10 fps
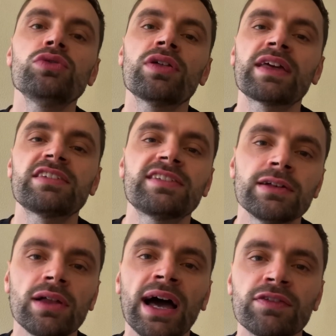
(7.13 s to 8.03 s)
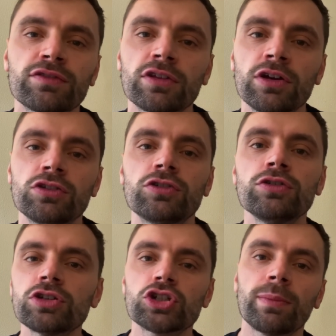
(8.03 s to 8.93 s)
that they still have to do
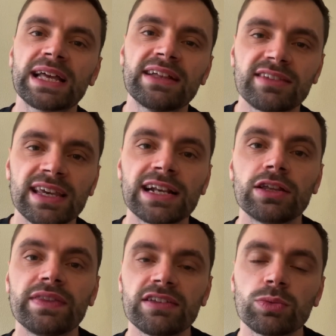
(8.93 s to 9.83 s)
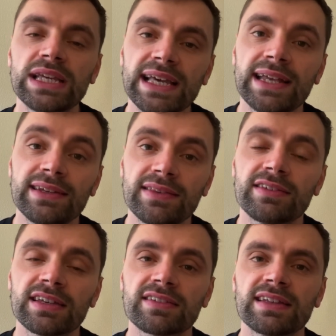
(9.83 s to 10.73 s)
the job against England this weekend in the
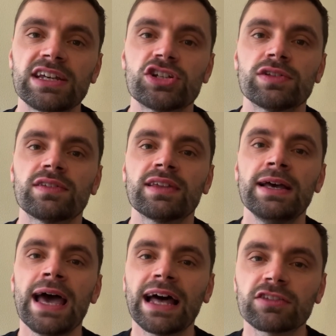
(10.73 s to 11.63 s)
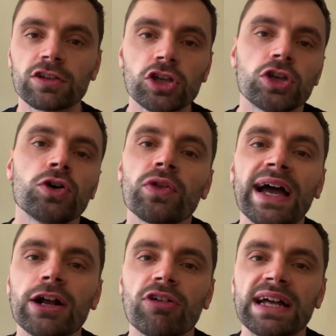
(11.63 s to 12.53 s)
Six Nations and secure
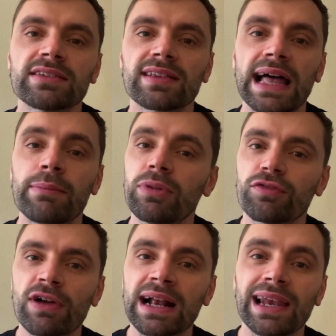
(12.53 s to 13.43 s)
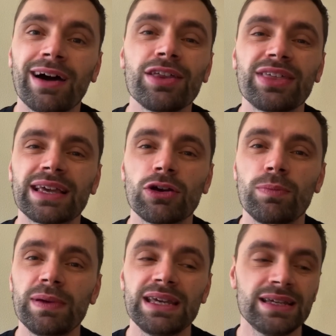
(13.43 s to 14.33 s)
that Grand Slam. But frankly, I think
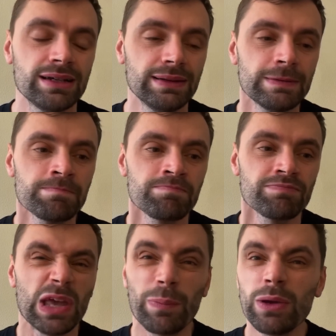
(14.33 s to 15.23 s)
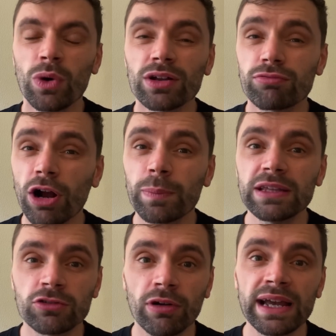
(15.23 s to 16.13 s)
it'd be one of
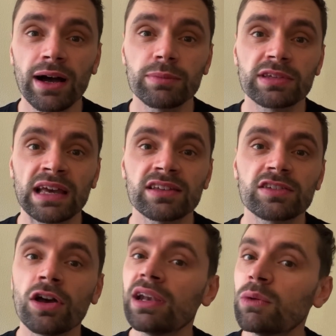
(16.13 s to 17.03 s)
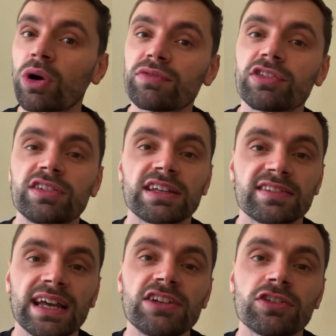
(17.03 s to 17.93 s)
rugby's great upsets. Certainly one of the Six
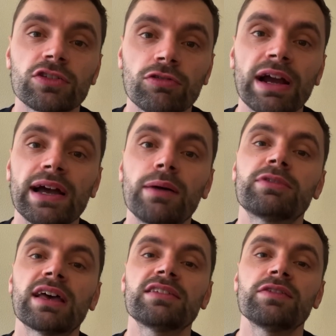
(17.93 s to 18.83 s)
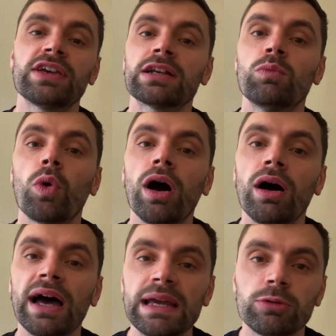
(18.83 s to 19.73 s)
Nations' great upsets if England
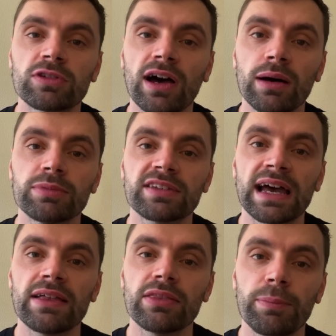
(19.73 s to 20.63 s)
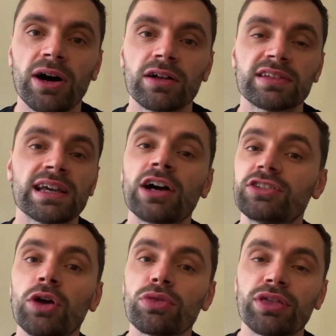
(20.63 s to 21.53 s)
were able to upset the party. I
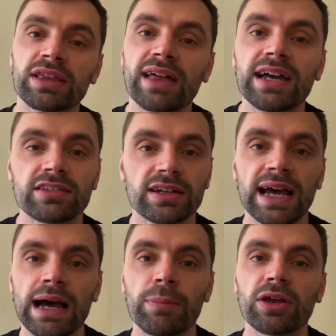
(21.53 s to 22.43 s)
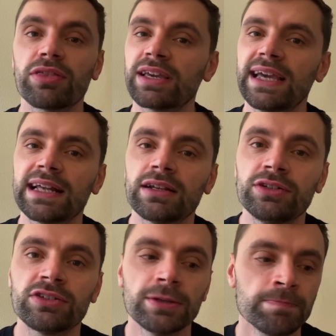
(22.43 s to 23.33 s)
don't think that is going to happen. I think
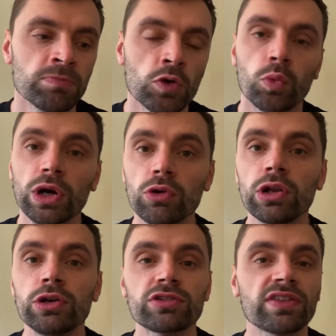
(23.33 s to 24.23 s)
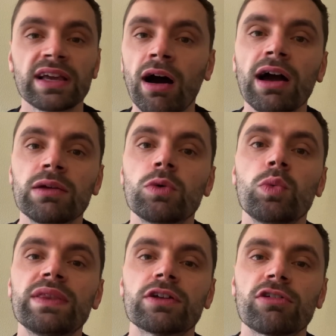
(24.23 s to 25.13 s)
England will lose. I think Ireland will
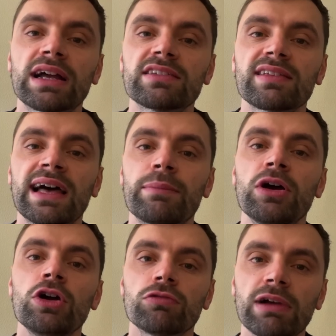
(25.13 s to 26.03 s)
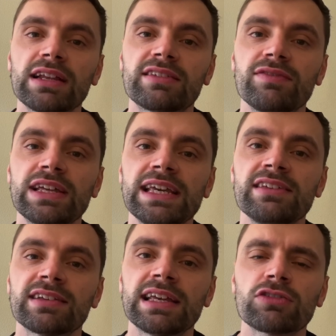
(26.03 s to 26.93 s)
win the Grand Slam relatively
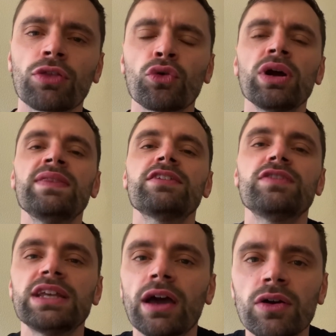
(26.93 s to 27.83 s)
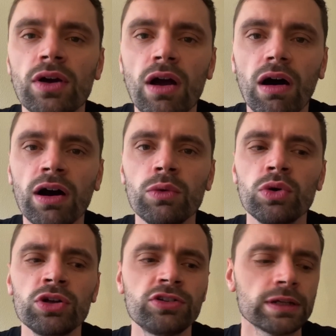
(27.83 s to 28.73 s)
easily. So I thought in this video, I
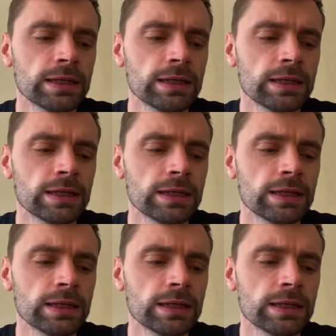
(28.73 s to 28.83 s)
would